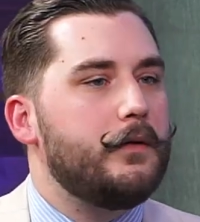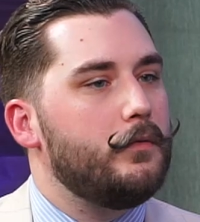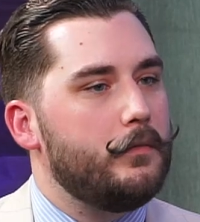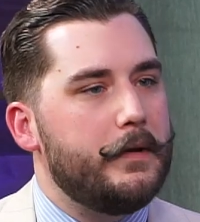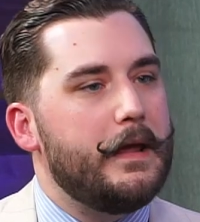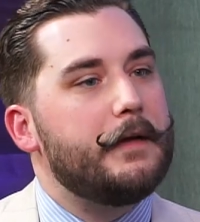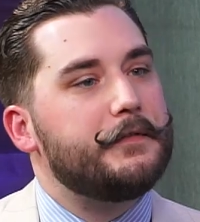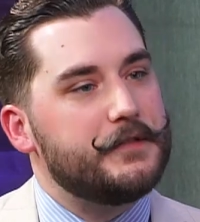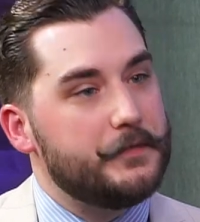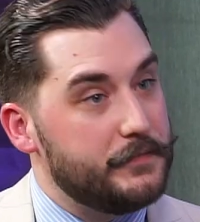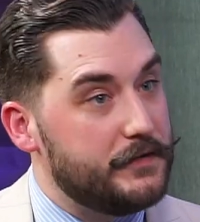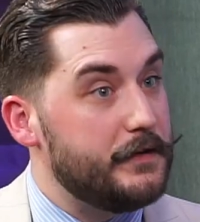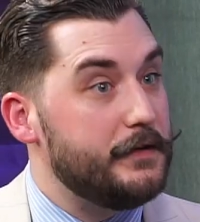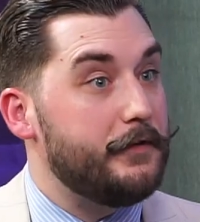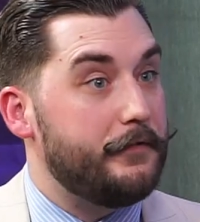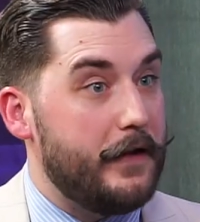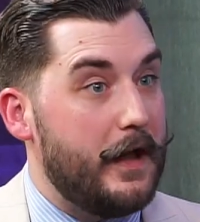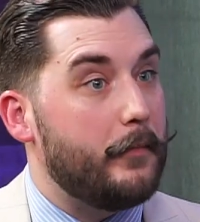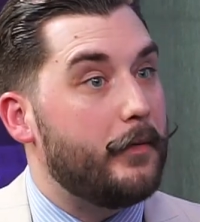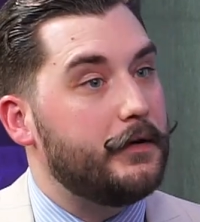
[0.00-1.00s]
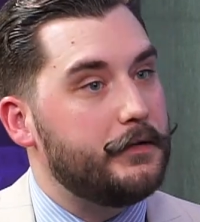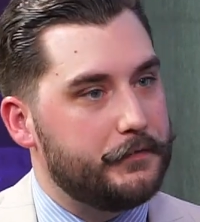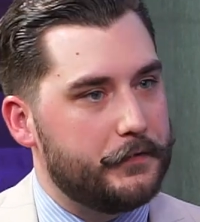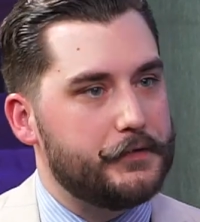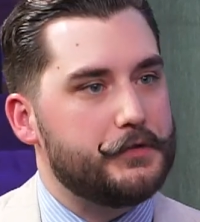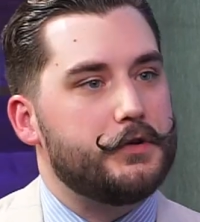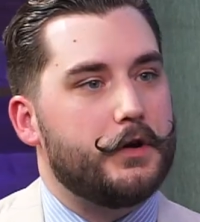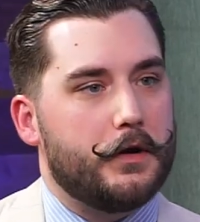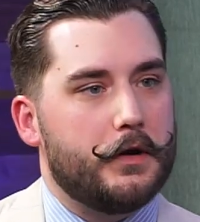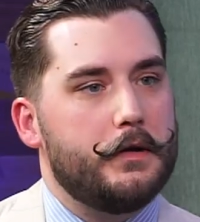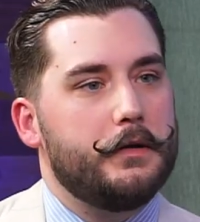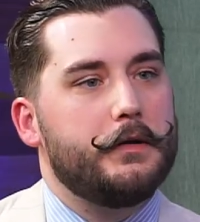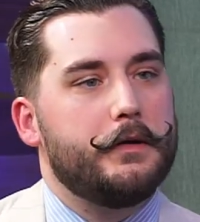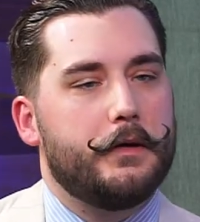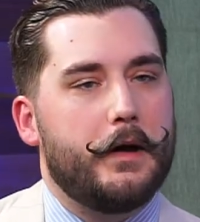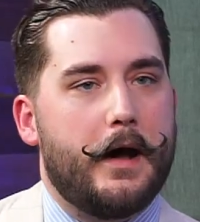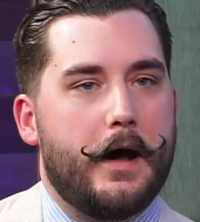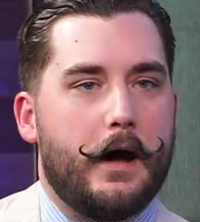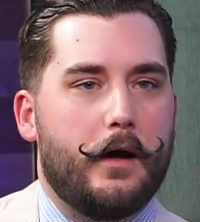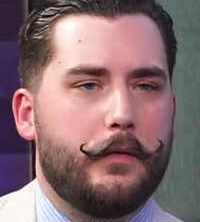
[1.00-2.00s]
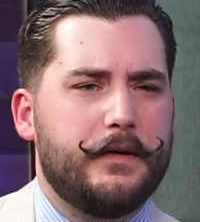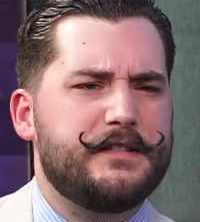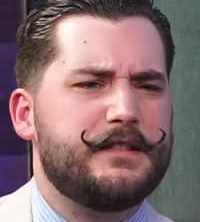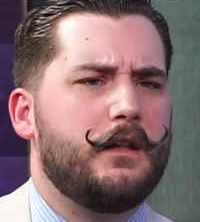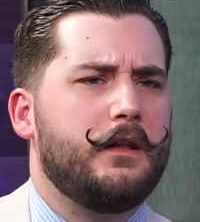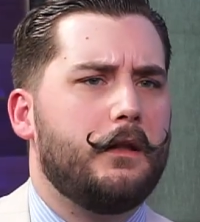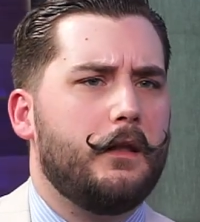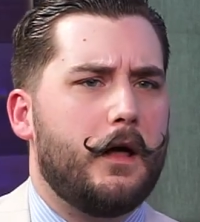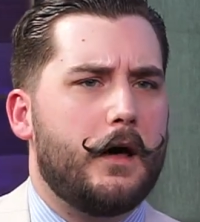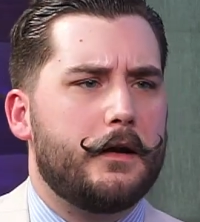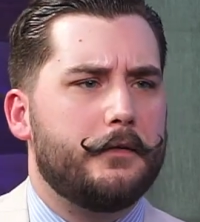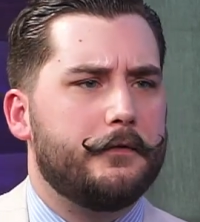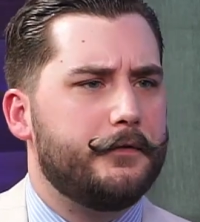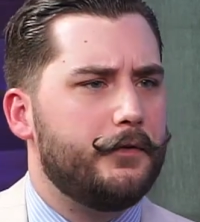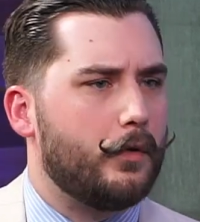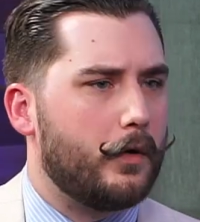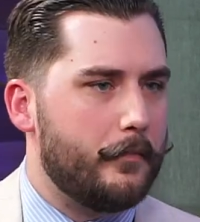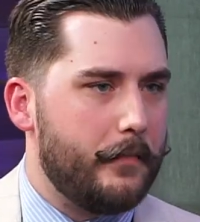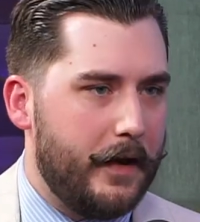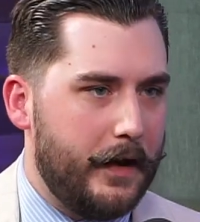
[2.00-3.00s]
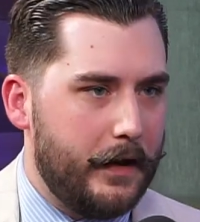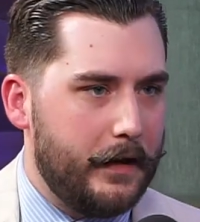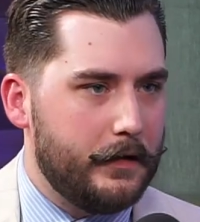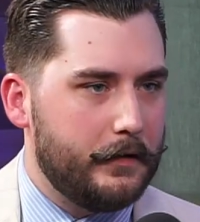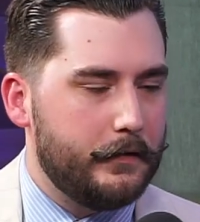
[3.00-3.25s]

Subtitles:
We have some Zegna fabrics for sure. We sell a lot of Dormé.